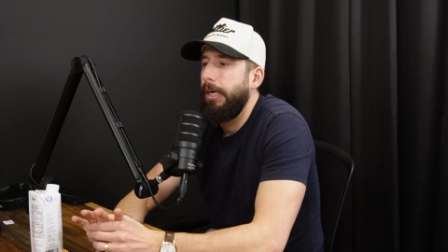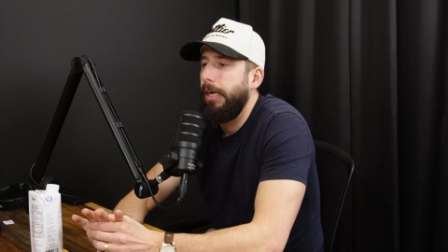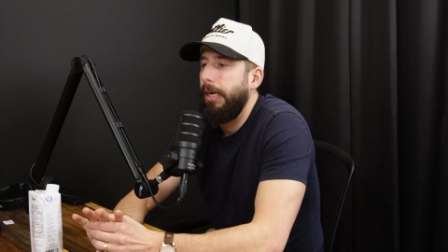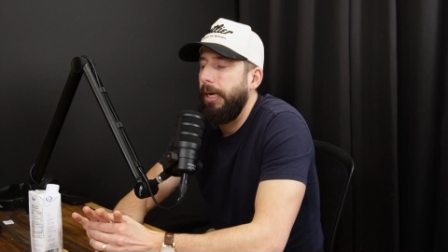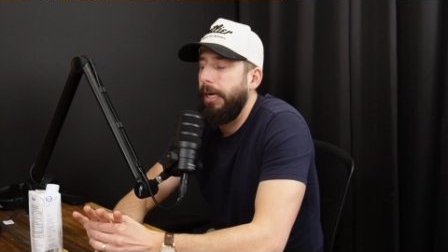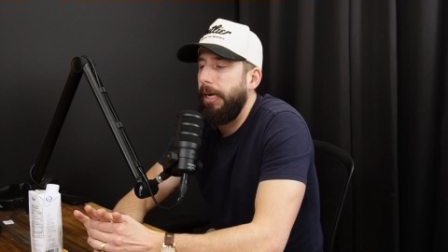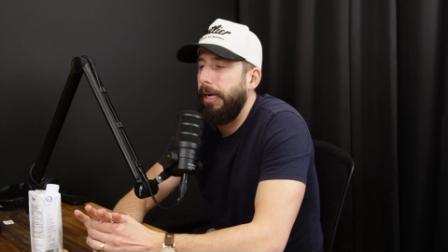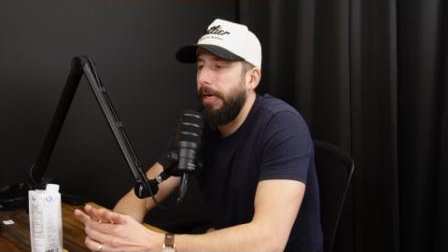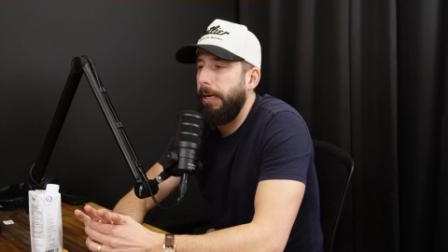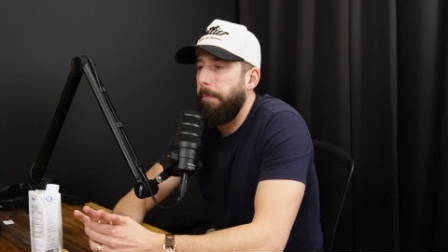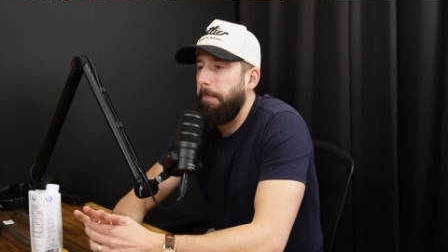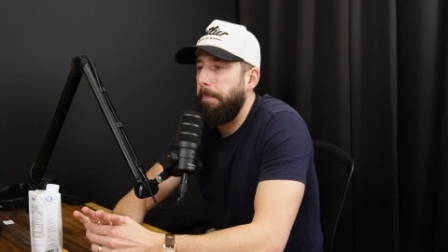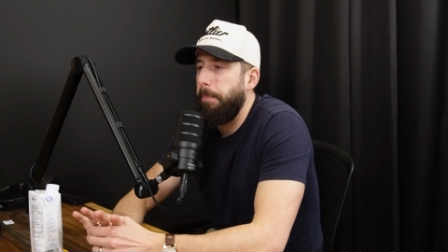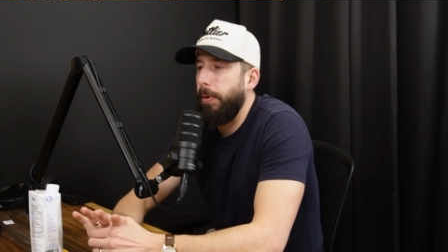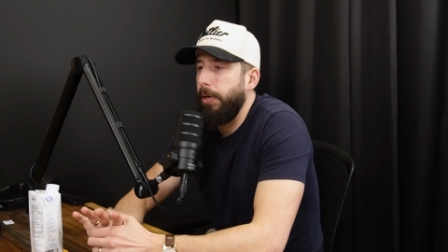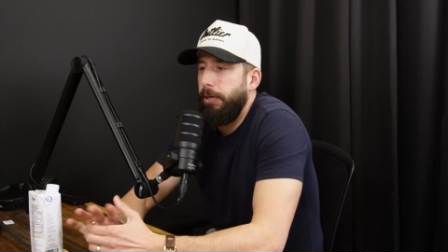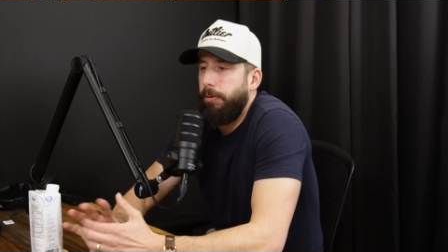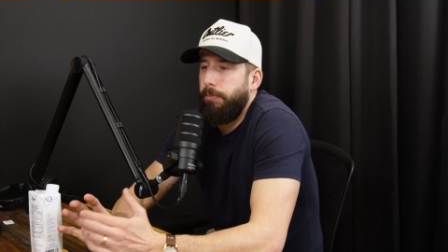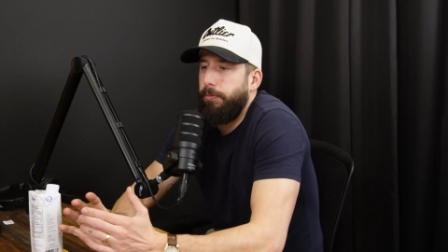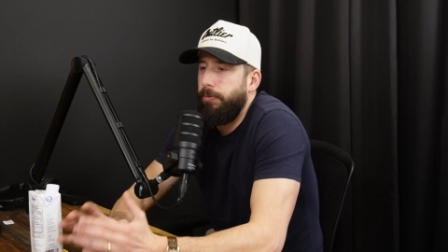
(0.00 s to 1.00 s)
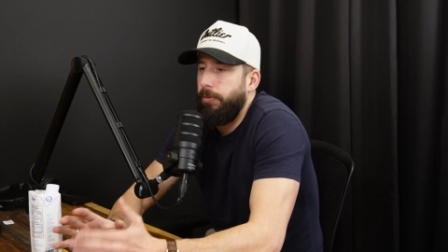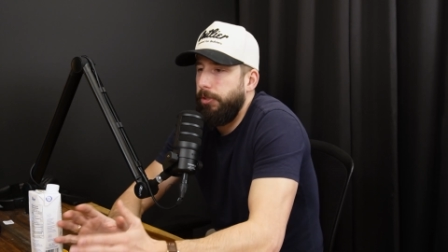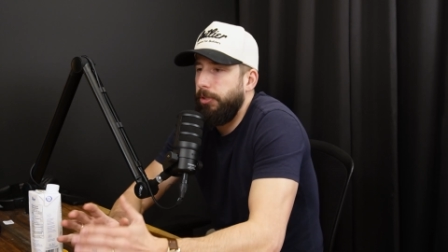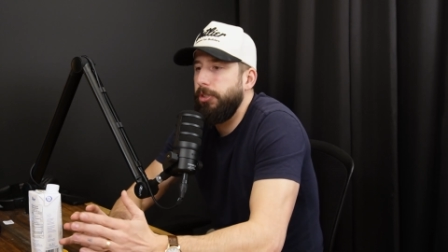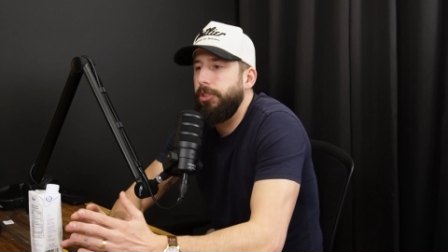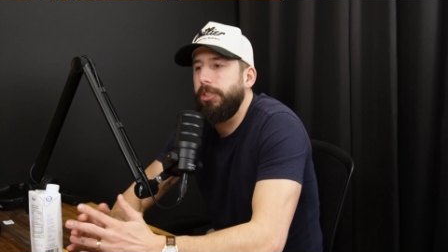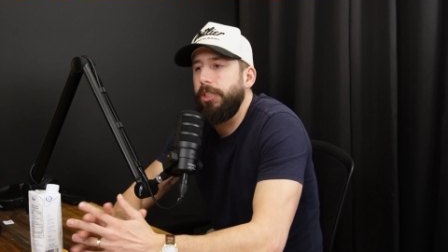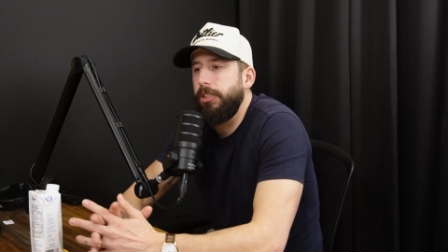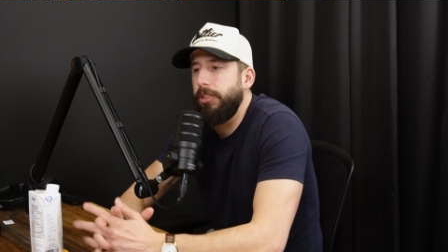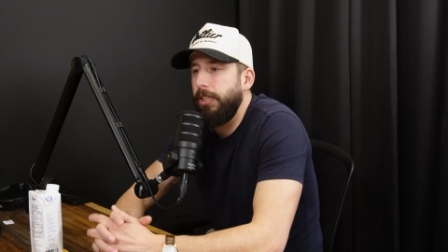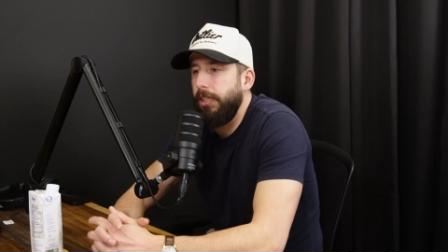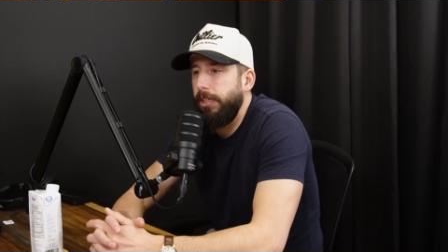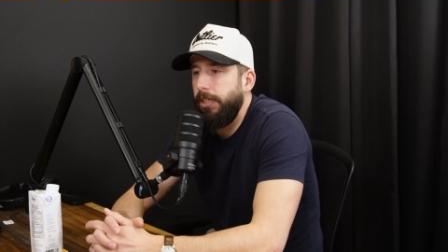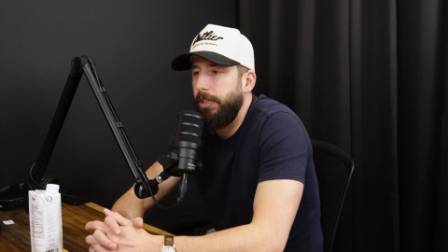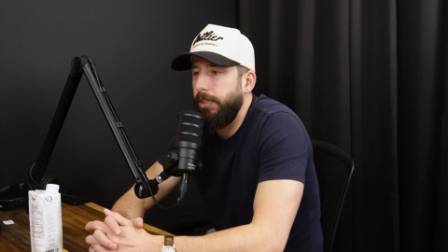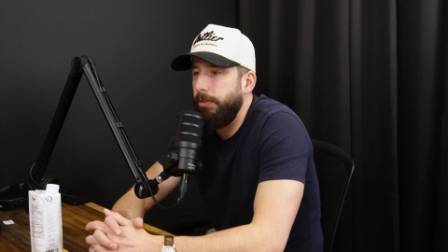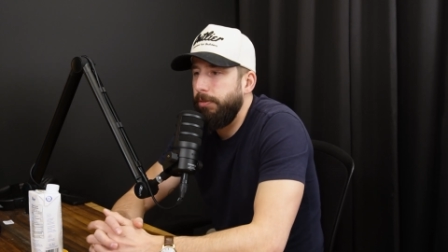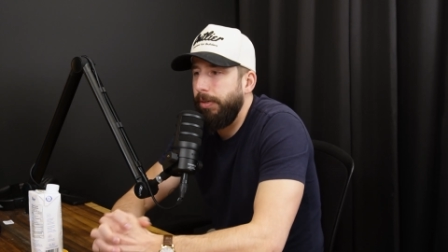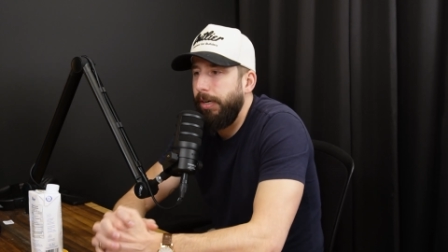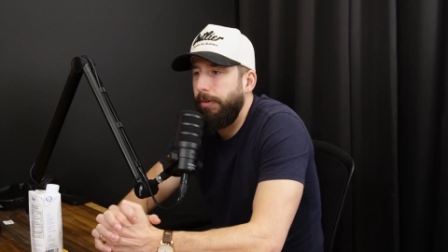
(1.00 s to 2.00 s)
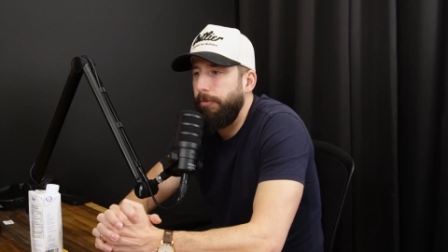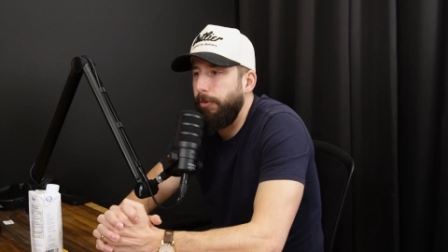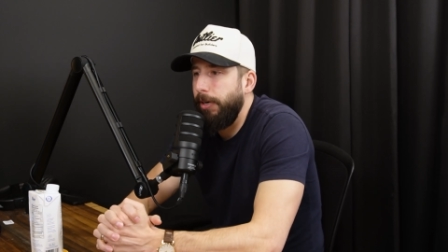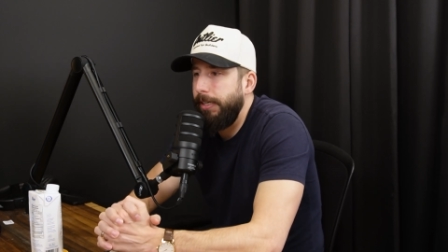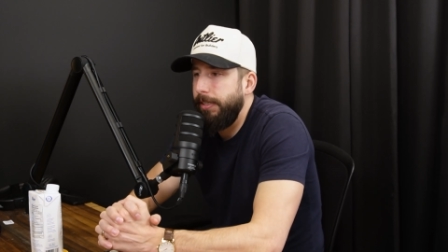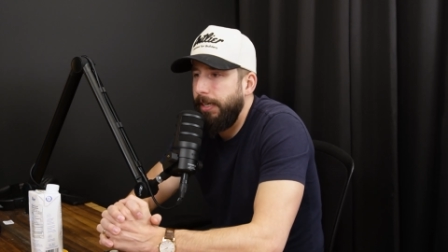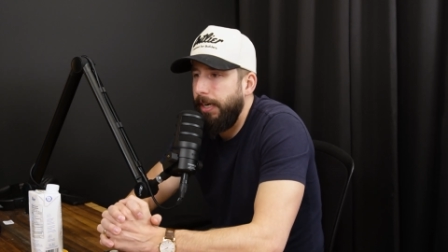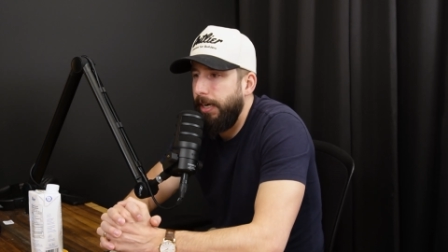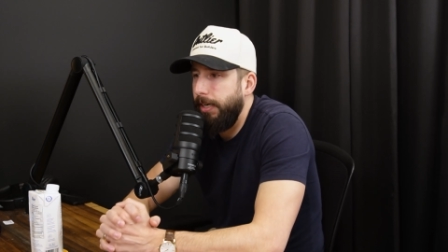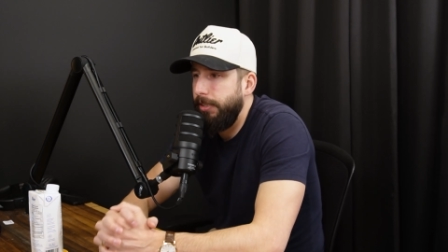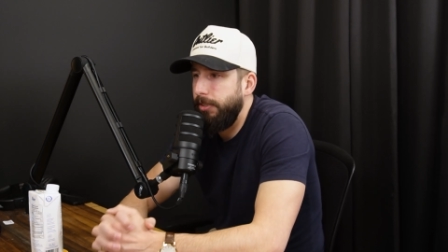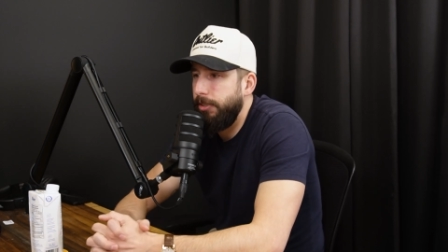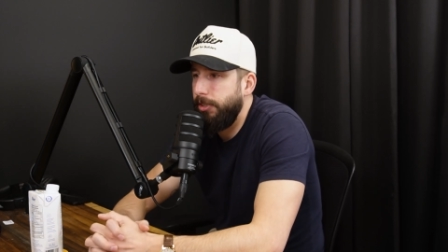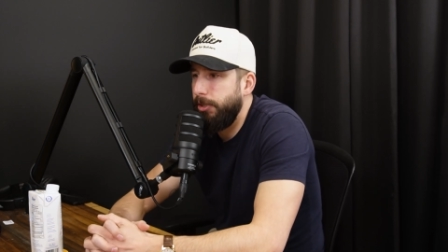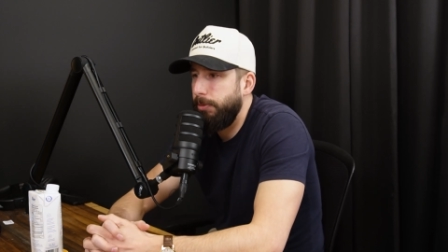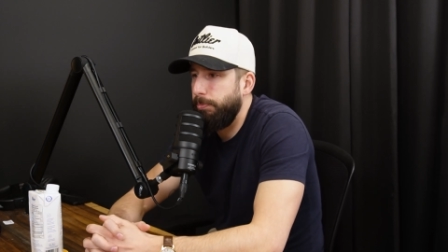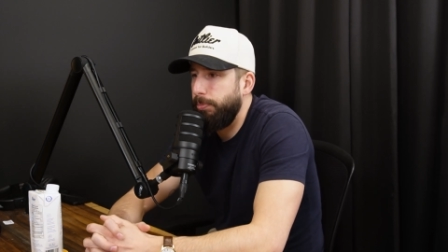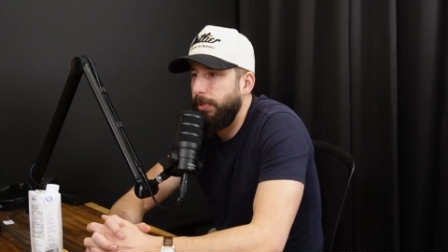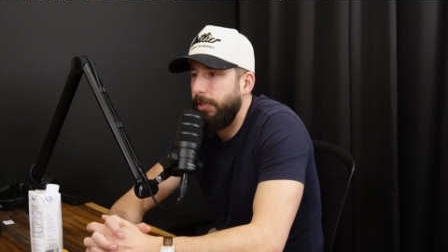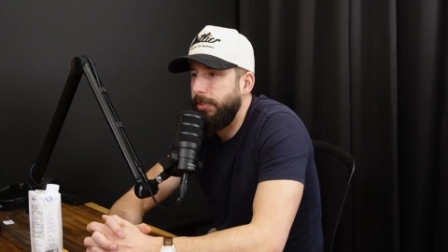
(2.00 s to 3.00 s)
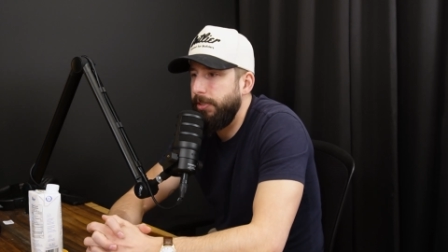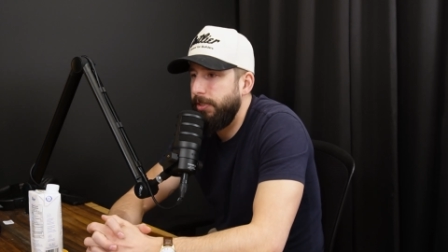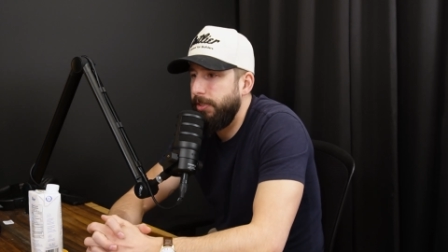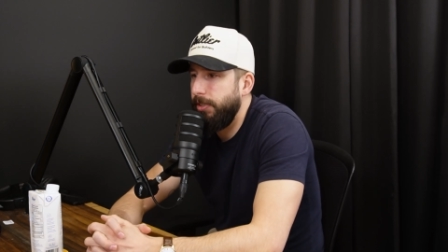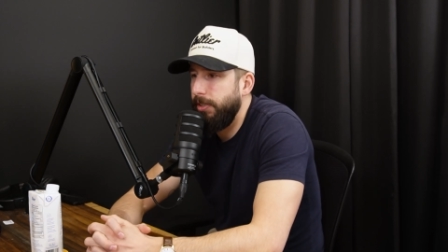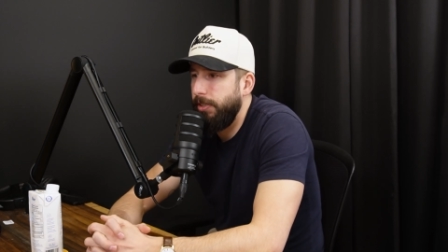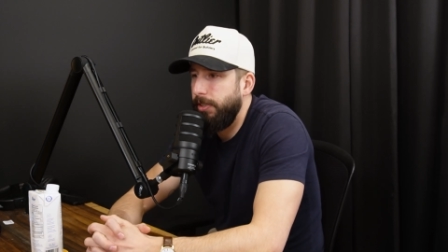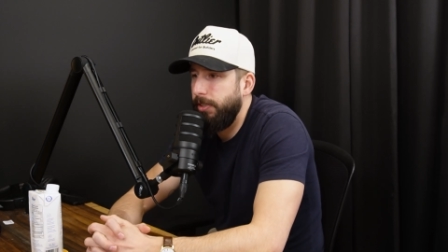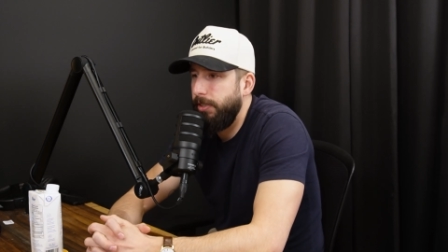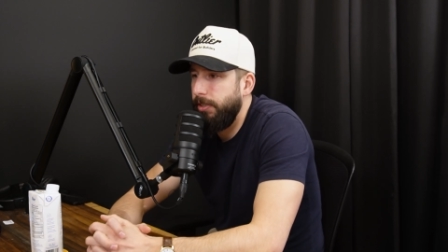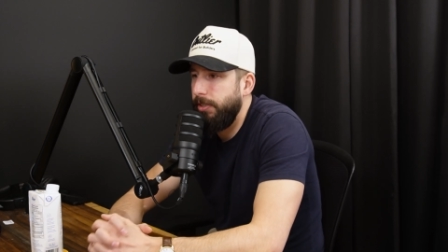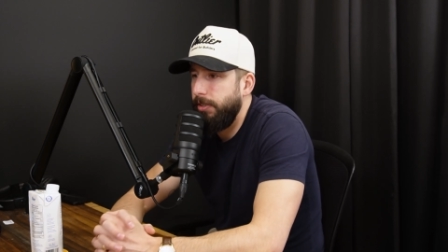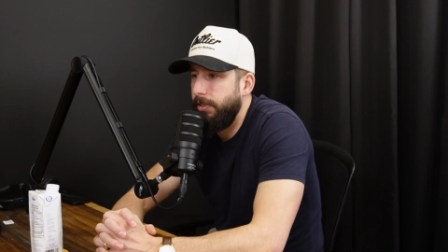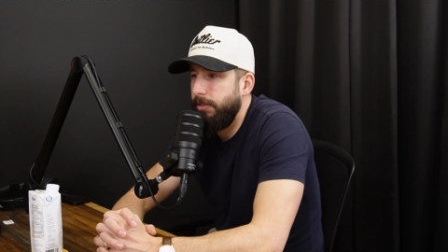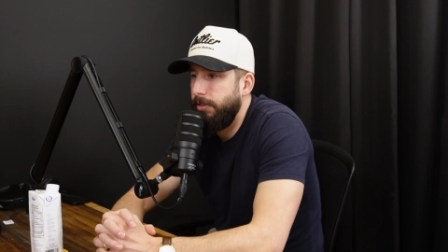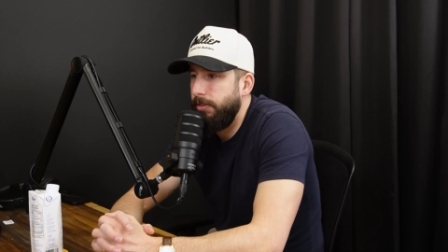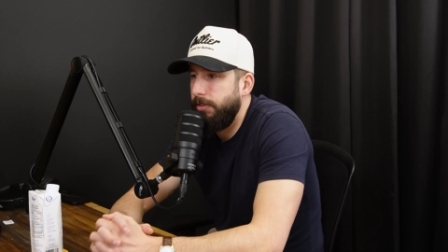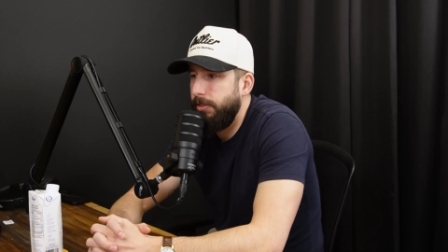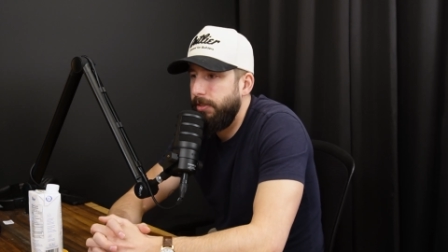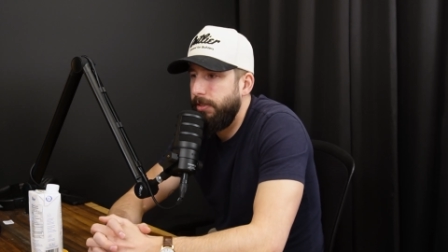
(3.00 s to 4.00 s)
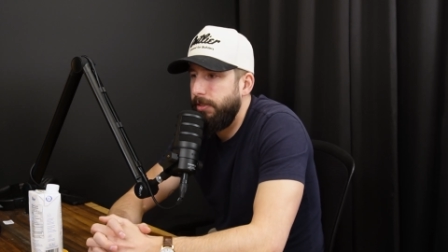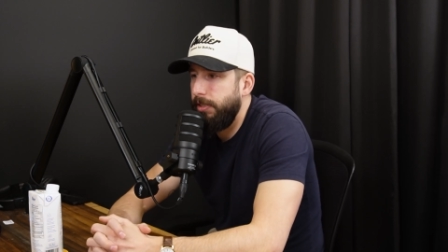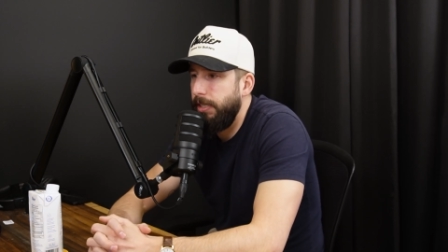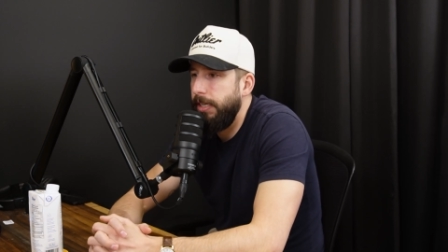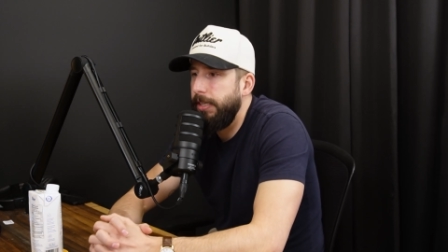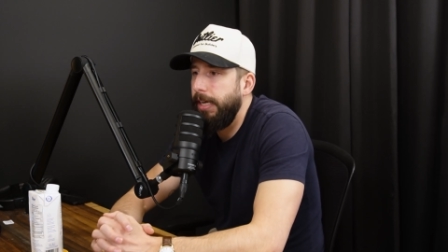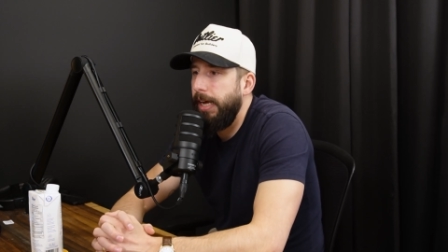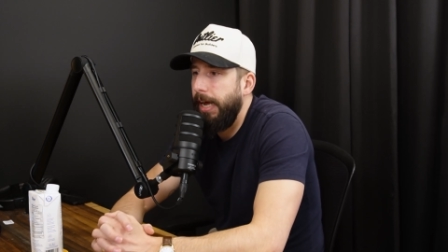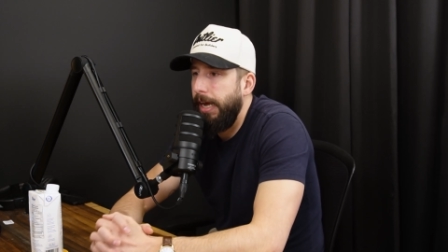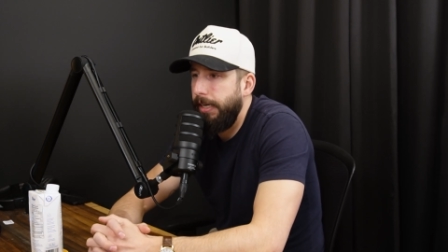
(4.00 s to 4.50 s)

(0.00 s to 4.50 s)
But it was just a red line sprint to the